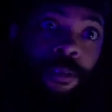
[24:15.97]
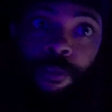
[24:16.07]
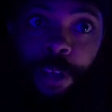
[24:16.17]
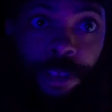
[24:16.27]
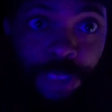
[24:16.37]

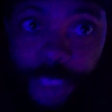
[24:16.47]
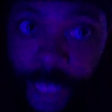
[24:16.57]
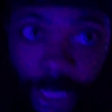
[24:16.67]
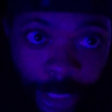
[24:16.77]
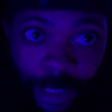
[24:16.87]
Well,
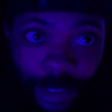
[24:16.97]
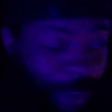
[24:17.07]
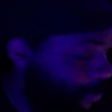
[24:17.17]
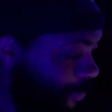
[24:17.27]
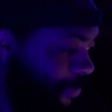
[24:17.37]
shit.
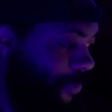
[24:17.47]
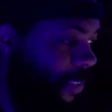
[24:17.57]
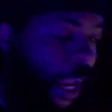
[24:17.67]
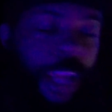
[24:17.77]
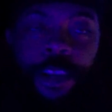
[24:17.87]

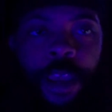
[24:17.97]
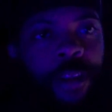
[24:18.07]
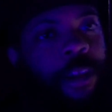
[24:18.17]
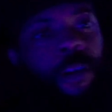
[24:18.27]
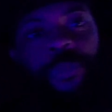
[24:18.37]
And
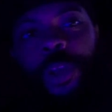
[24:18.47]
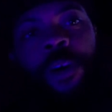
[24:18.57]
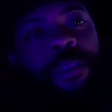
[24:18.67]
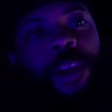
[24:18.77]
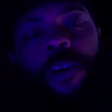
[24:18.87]

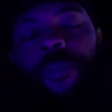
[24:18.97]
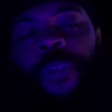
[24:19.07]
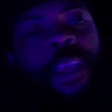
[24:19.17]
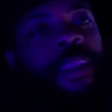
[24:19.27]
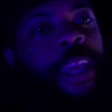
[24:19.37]
don't
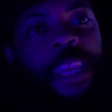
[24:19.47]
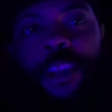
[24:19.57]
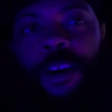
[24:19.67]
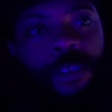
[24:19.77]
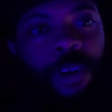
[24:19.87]
think that he
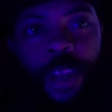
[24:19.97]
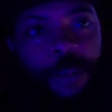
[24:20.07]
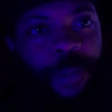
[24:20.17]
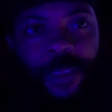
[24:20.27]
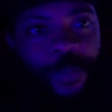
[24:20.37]
don't know that
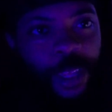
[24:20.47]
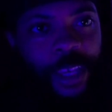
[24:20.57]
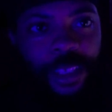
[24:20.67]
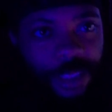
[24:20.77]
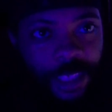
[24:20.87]
motherfucker
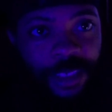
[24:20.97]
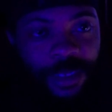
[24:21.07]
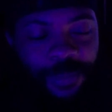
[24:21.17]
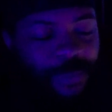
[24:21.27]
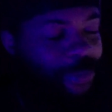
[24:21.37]
exists.
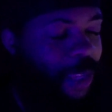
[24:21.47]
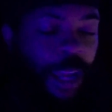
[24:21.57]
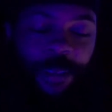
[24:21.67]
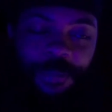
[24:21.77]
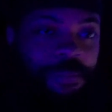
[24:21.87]

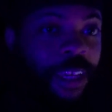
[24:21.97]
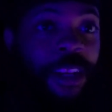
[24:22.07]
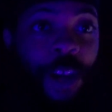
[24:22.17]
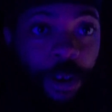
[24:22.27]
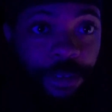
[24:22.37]
He
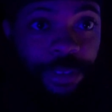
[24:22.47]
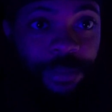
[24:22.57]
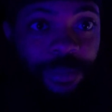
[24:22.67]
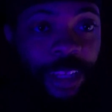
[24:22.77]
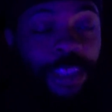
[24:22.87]
knows.
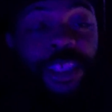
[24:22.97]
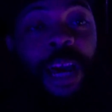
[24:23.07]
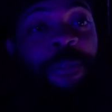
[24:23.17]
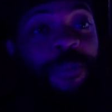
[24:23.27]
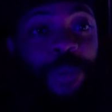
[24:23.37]
And he's
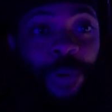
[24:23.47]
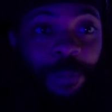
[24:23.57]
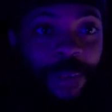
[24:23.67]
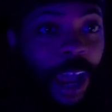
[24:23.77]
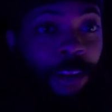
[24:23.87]
coming for him.
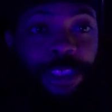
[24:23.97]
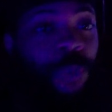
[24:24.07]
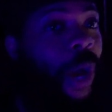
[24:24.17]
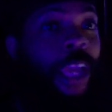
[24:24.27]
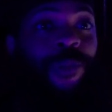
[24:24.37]
I don't see
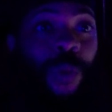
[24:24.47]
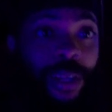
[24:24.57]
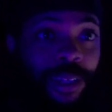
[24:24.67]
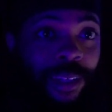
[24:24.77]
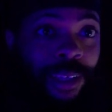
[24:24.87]
why he
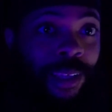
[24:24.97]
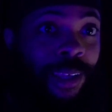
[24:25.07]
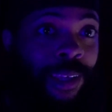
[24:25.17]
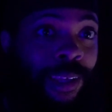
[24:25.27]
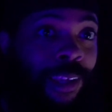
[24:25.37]
wouldn't.
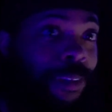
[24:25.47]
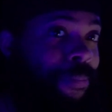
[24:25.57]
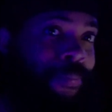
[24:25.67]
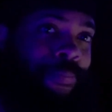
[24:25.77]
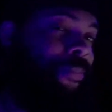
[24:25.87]

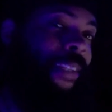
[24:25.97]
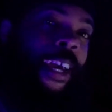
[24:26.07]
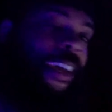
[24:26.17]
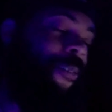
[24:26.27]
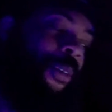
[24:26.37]
Nah,
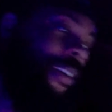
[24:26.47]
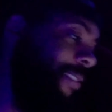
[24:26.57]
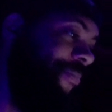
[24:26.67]
bro.